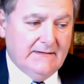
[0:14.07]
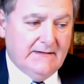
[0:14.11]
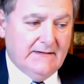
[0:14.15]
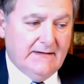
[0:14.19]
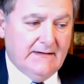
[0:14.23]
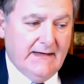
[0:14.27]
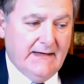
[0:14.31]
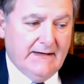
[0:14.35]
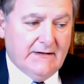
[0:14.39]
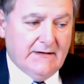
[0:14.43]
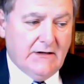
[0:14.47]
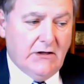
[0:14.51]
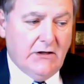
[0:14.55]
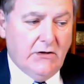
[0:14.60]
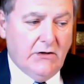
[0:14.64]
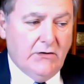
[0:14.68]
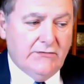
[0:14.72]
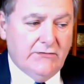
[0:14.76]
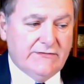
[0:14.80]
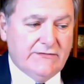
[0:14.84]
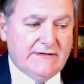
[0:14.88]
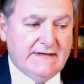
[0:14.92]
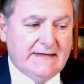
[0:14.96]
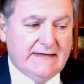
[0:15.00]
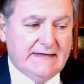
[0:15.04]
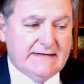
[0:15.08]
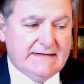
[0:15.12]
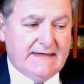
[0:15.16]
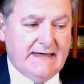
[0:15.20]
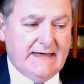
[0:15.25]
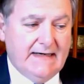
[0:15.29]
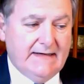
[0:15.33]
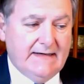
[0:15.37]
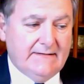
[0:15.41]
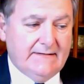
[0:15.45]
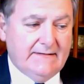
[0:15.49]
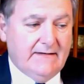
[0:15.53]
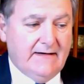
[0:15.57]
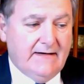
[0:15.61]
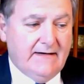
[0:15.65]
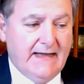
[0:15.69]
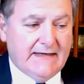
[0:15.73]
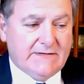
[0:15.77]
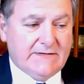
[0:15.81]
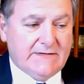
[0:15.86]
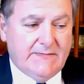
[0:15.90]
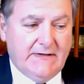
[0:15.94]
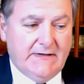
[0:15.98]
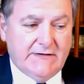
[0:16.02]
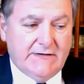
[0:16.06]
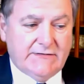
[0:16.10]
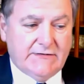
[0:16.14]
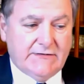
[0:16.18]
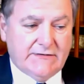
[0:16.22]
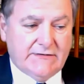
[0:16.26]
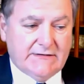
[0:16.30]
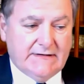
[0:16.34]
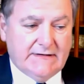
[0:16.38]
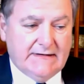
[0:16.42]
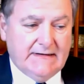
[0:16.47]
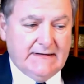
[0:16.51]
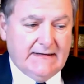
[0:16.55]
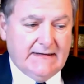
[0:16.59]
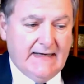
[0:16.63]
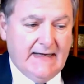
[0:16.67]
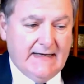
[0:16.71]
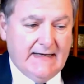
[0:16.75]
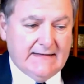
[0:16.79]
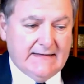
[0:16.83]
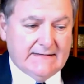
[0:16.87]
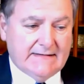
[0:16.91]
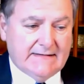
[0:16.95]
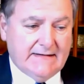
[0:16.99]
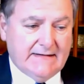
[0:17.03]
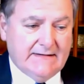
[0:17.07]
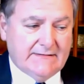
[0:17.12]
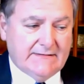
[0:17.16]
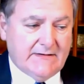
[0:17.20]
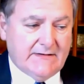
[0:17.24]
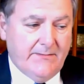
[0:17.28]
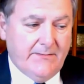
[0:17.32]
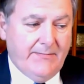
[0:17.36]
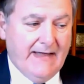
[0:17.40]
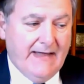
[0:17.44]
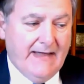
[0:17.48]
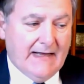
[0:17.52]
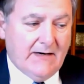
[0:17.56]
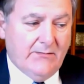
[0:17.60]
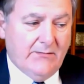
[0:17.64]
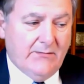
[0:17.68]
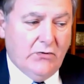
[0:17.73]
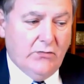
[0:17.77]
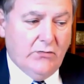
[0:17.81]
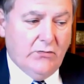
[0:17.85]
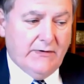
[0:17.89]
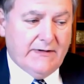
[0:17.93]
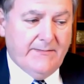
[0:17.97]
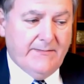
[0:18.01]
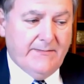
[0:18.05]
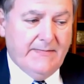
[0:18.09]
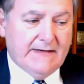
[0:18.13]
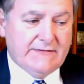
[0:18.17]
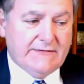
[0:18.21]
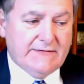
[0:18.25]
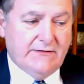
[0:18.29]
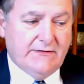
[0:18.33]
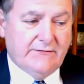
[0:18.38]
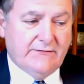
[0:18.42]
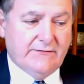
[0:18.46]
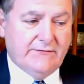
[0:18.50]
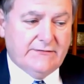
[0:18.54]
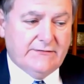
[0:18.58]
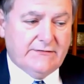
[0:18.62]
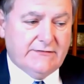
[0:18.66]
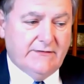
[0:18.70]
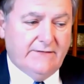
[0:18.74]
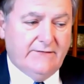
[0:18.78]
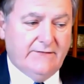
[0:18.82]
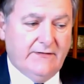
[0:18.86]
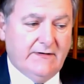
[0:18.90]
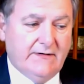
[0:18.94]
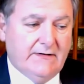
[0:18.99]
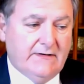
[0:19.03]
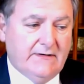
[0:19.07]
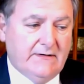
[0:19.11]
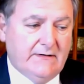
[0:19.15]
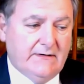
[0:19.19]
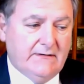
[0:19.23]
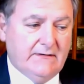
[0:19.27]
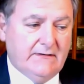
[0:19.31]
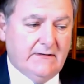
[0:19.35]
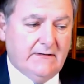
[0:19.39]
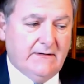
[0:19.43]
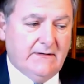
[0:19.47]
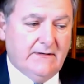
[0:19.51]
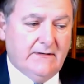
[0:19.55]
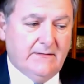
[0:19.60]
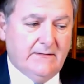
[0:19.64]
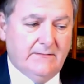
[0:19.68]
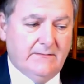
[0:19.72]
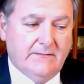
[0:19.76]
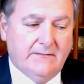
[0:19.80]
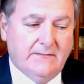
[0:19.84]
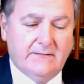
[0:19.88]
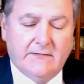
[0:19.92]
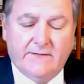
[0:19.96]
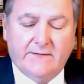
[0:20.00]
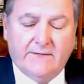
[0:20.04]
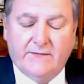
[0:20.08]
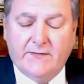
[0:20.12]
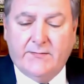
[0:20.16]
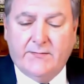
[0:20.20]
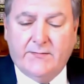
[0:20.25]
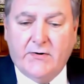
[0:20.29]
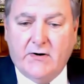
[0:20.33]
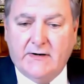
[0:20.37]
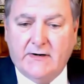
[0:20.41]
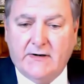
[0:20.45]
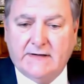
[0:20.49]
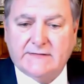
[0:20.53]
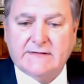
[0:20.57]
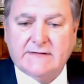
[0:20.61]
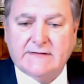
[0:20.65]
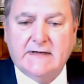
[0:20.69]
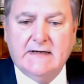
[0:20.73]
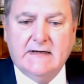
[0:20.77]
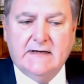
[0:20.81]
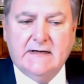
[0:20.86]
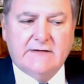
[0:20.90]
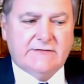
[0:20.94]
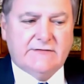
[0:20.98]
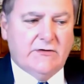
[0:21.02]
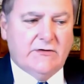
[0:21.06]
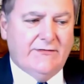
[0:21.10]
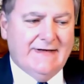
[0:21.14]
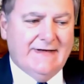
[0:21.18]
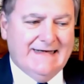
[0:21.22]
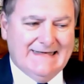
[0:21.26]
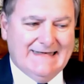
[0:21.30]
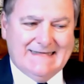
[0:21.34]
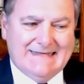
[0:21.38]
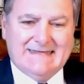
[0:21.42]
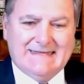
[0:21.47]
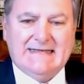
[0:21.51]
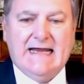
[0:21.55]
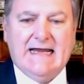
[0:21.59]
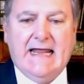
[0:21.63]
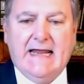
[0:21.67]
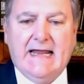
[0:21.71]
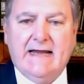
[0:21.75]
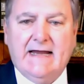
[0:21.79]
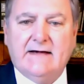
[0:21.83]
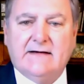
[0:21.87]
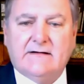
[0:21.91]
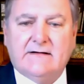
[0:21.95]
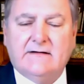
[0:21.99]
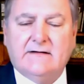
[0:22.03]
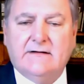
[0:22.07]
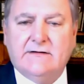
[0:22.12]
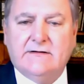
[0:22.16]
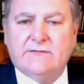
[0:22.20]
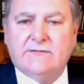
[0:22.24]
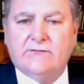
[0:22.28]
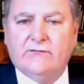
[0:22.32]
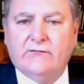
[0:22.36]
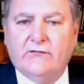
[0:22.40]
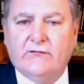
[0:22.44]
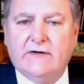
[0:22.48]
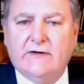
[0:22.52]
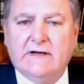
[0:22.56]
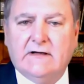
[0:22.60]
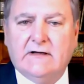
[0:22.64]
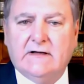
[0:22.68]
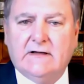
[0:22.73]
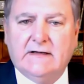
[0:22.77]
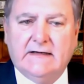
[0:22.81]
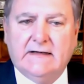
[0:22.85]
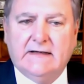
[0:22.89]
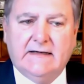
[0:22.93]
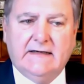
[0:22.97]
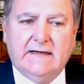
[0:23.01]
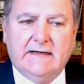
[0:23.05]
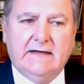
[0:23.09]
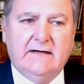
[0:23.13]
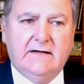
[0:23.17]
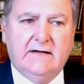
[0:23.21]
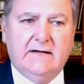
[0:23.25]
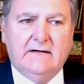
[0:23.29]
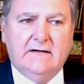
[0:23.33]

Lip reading: and close the estate expeditiously as is compatible with the best interest of the parties. So the estate is really